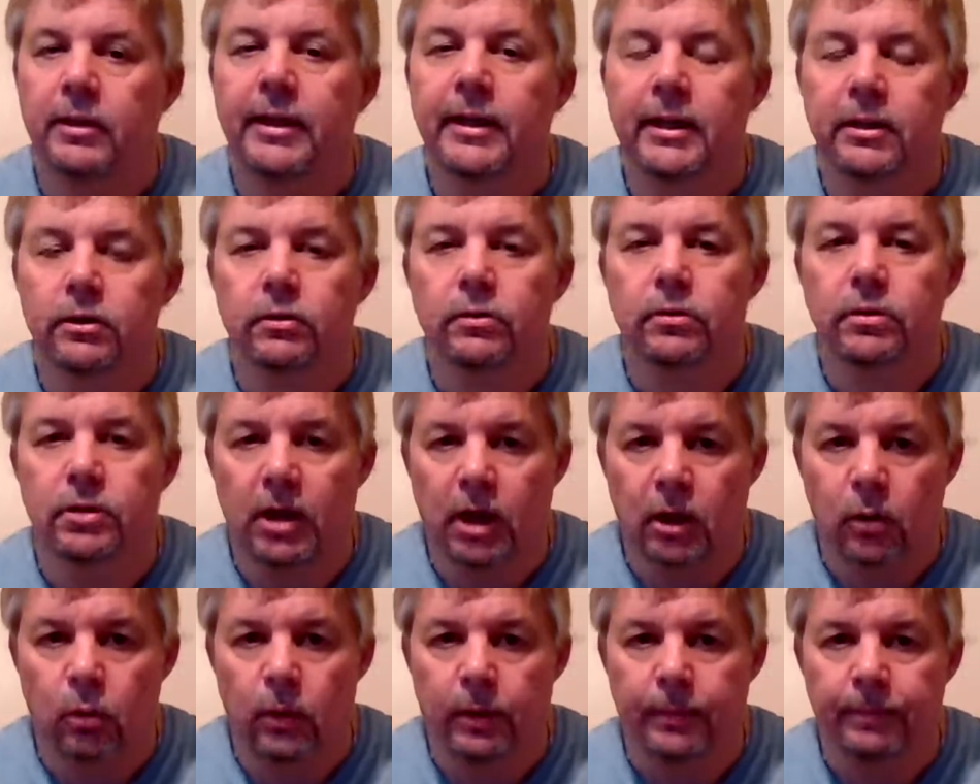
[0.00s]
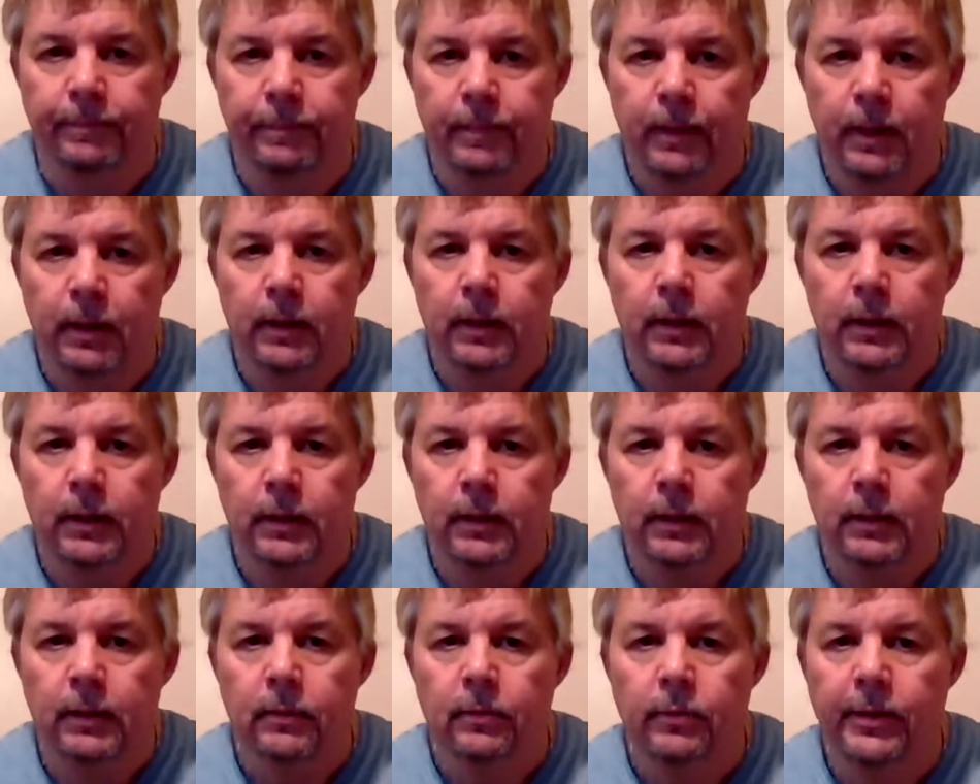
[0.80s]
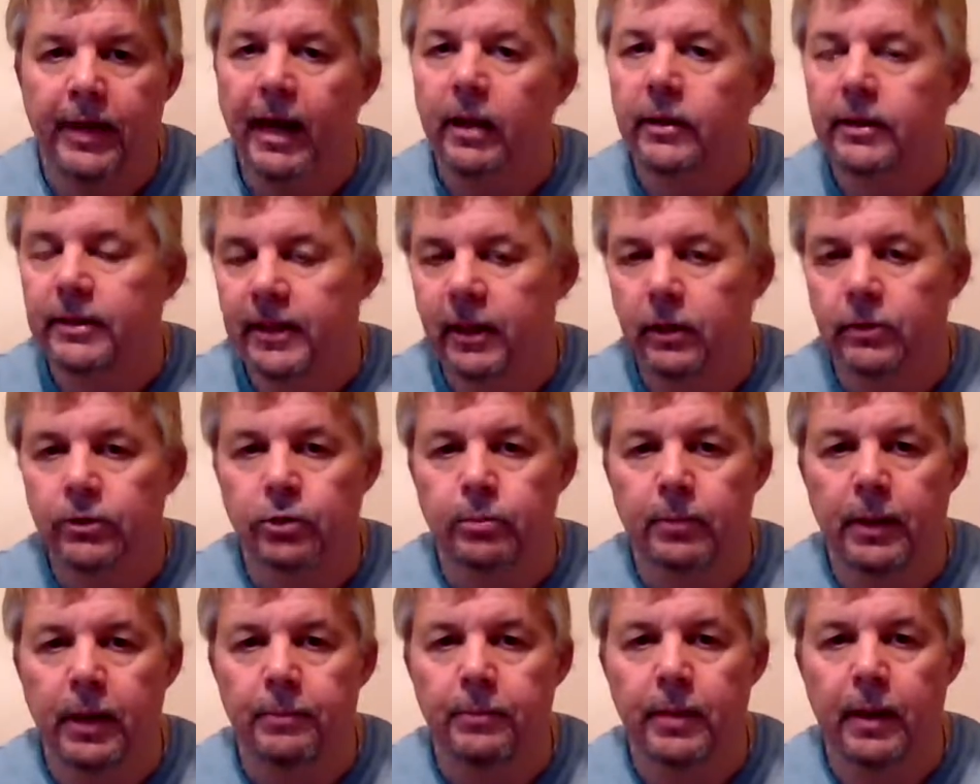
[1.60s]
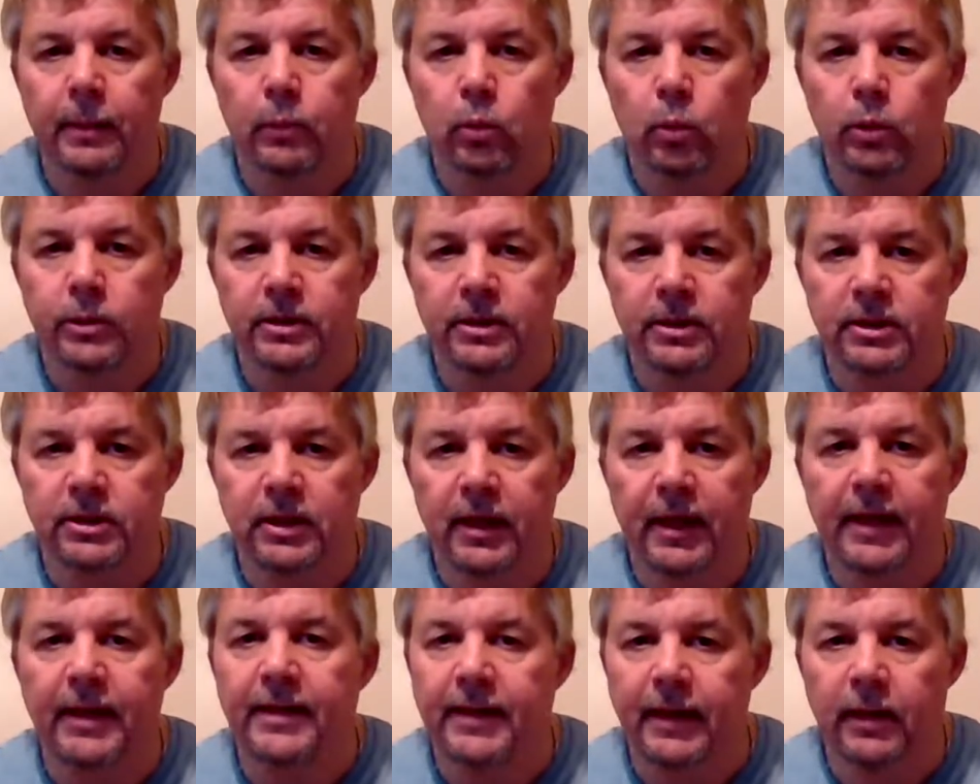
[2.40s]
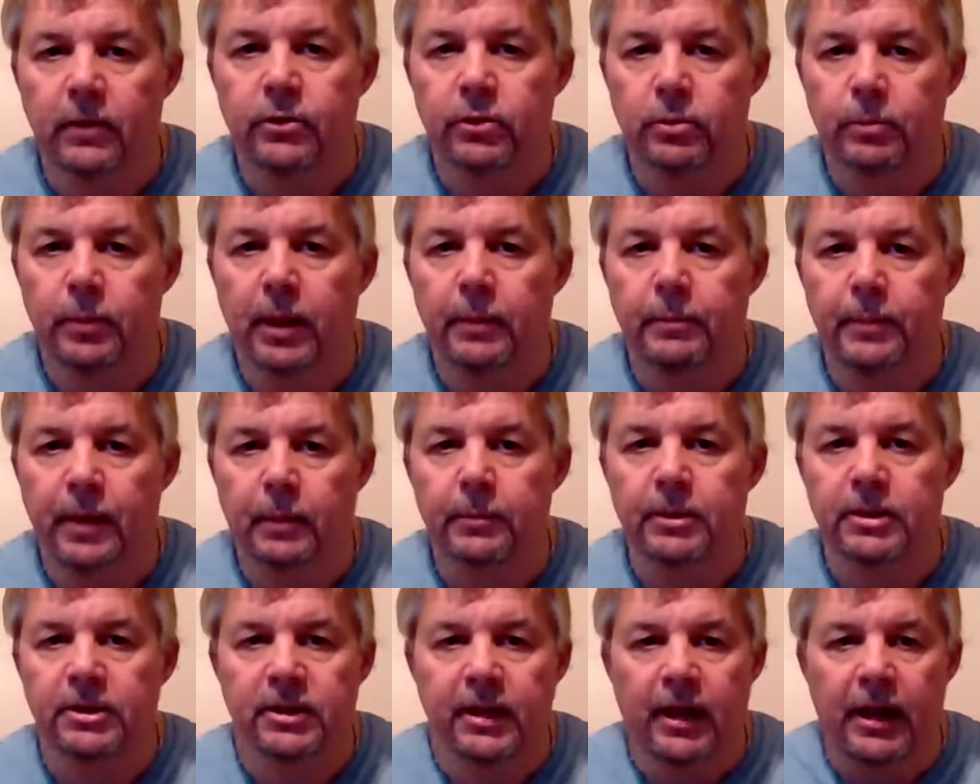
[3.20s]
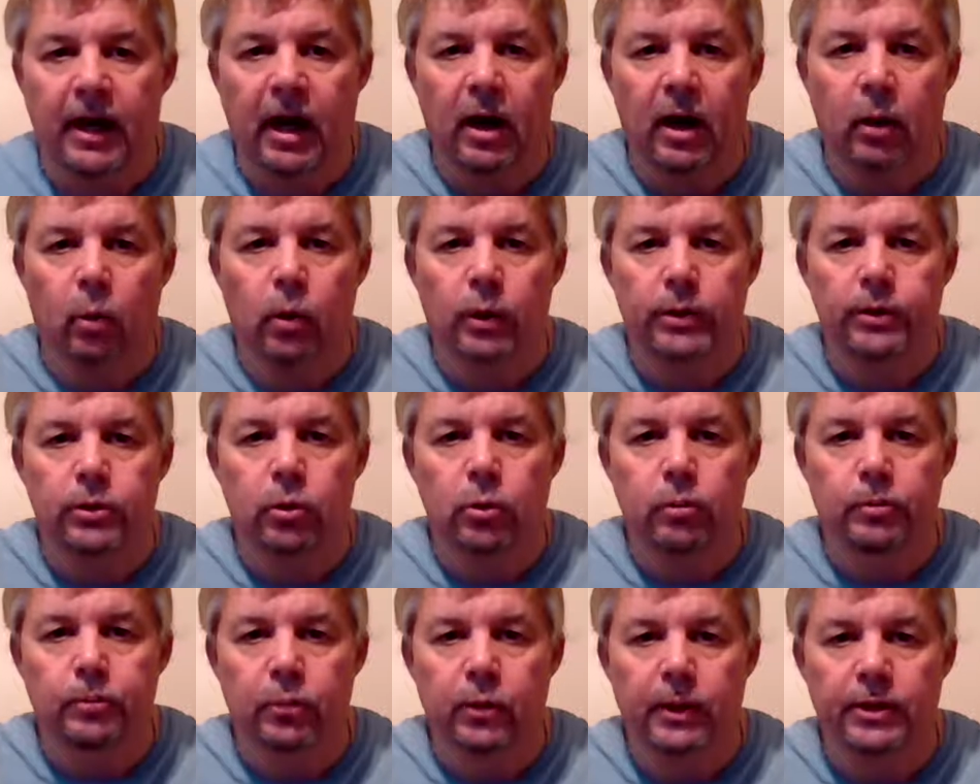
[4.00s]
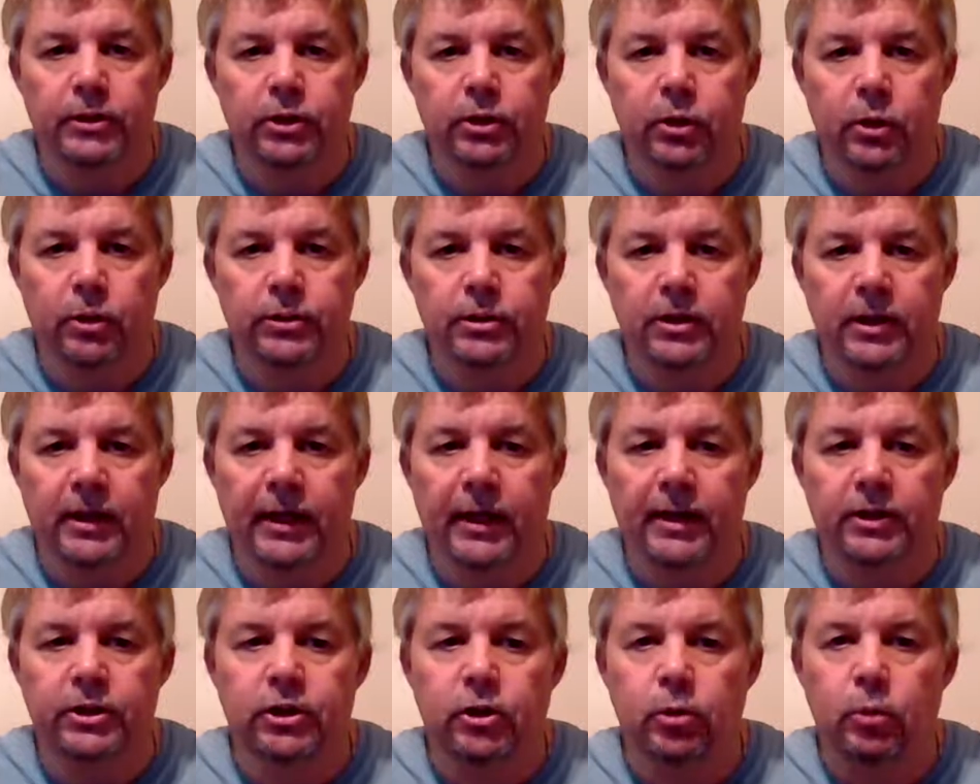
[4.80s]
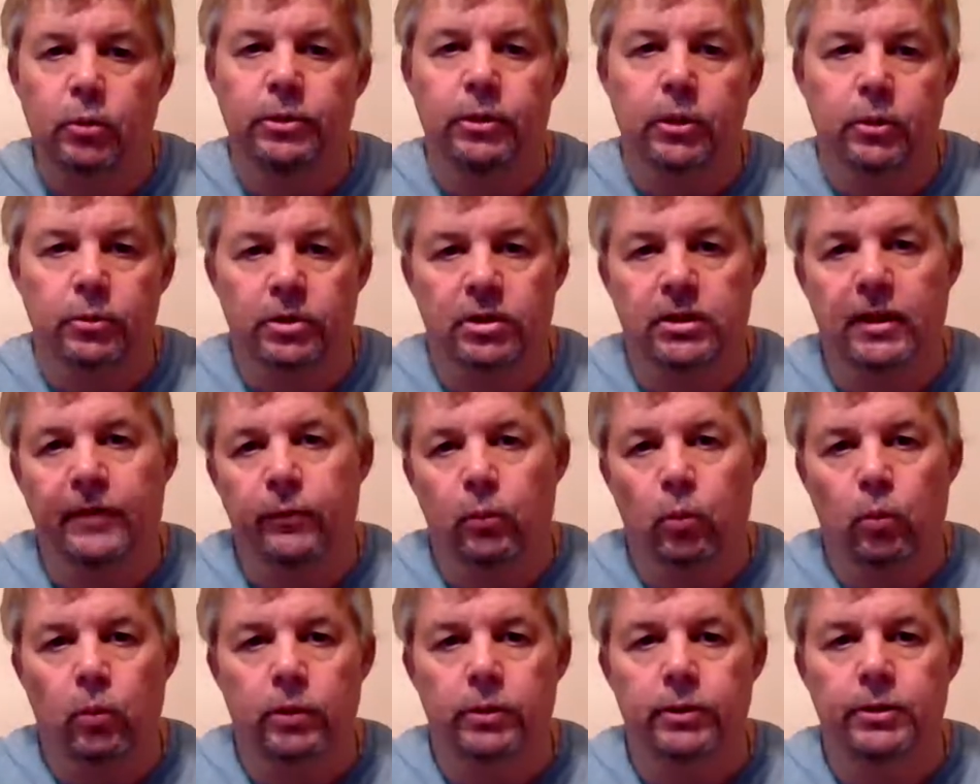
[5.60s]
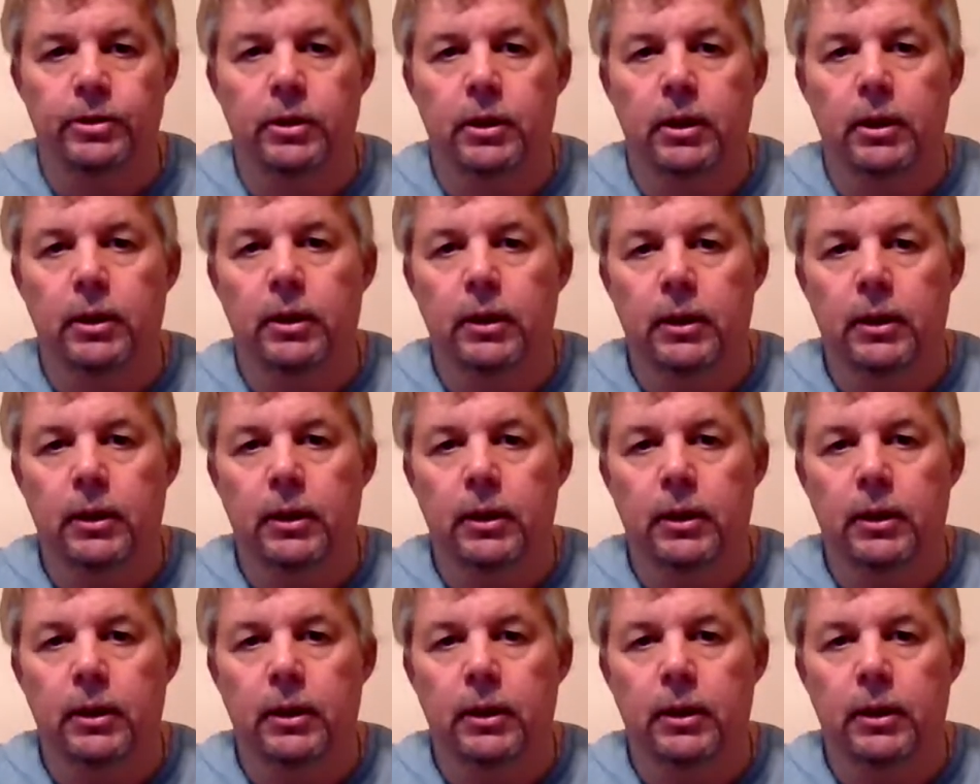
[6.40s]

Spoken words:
The answer is no one. Reale tells Jermaine Bedman what to say. He tells Jermaine Bedman to say, I want 2 press charges against you. With those 7 words,